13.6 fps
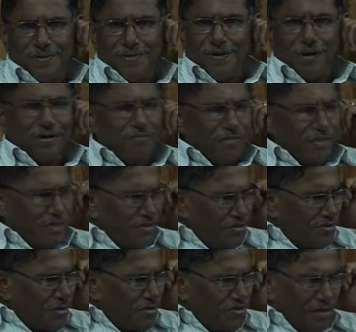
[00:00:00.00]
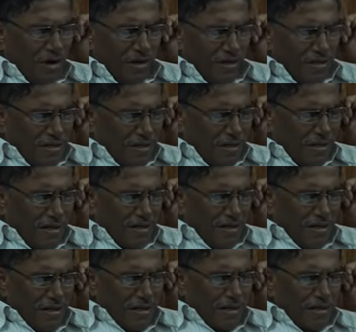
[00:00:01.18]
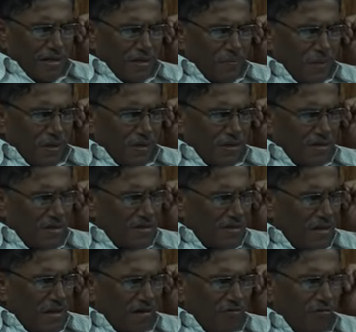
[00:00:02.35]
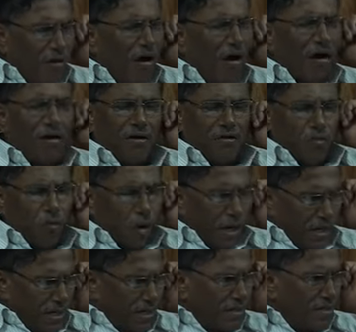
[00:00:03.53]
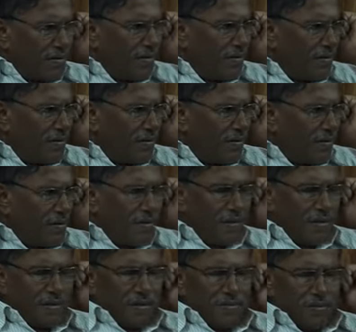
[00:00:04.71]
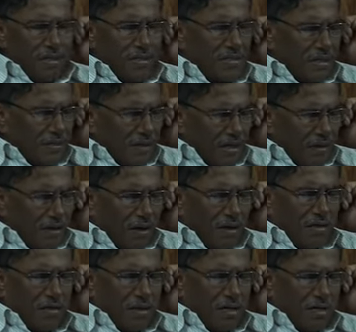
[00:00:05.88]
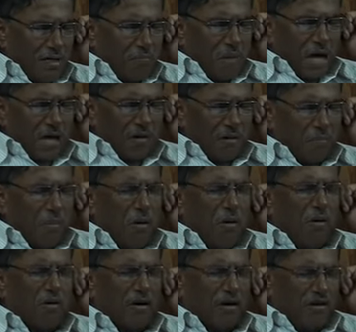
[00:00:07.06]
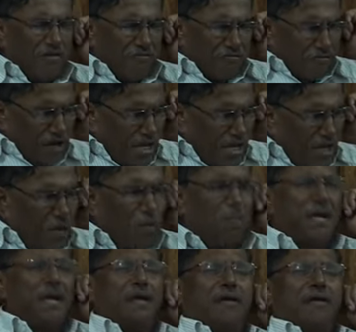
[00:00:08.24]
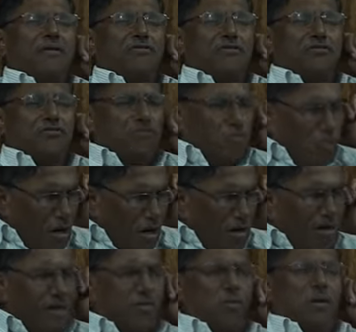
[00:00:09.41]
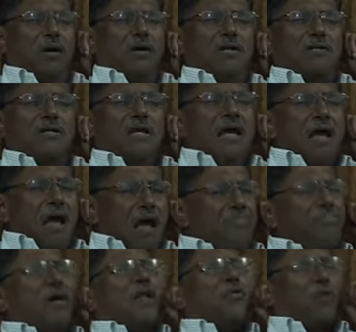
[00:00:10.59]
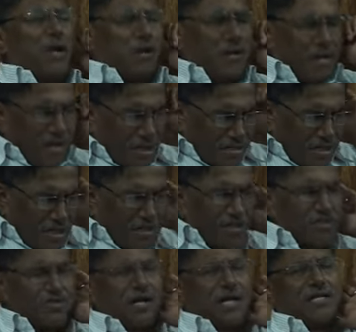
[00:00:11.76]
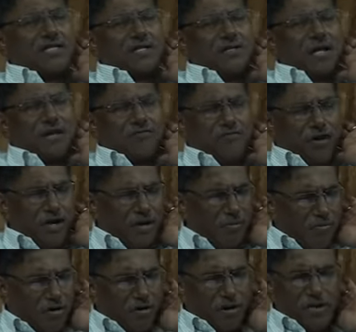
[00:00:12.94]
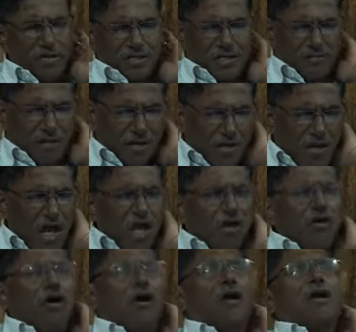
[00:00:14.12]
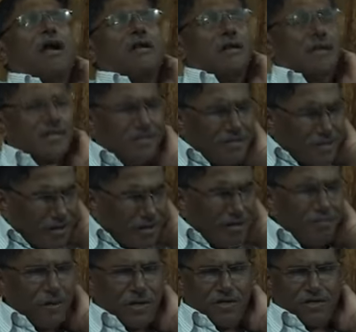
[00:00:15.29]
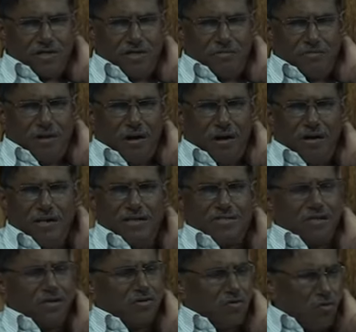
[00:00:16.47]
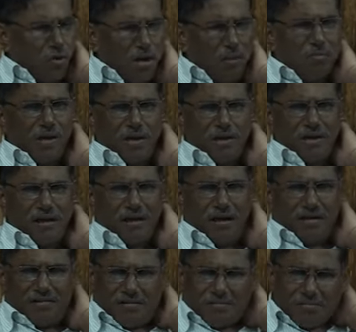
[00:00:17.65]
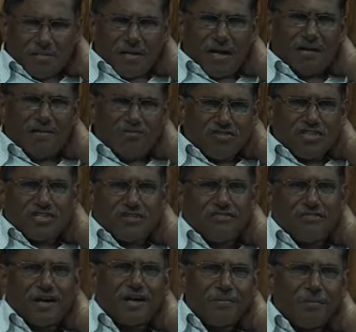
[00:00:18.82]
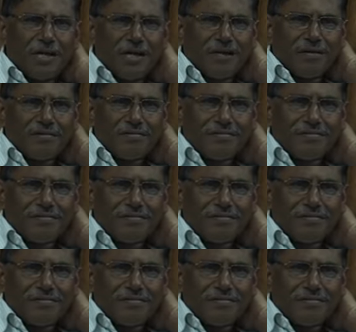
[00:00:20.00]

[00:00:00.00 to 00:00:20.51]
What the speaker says: The theological repercussions are far and wide. When say that God created man a morally free being to do what he wants, and then when he has exercised that freedom God has given, God unnecessarily punished him. God is a cruel being, and unjustified being.